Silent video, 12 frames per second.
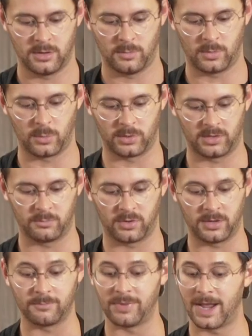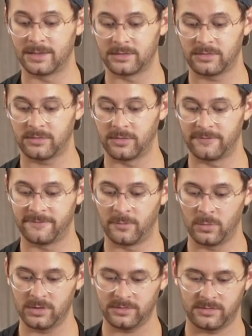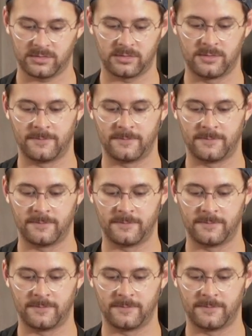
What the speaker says: we're going to bring balance to the force